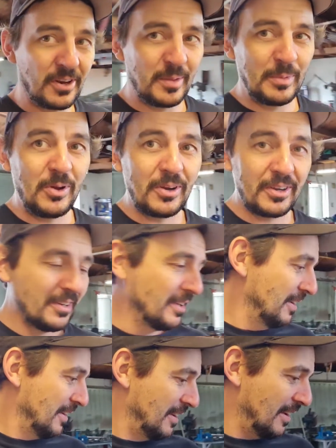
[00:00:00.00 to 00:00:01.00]
of the block.
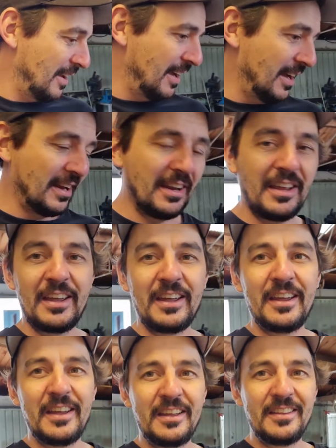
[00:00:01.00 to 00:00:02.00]
And
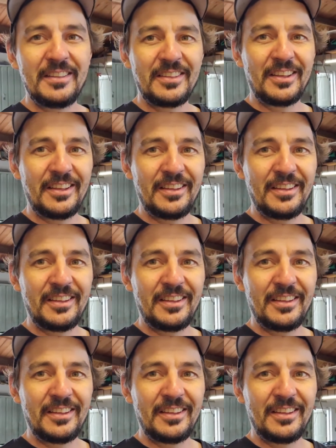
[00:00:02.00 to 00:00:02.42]
then the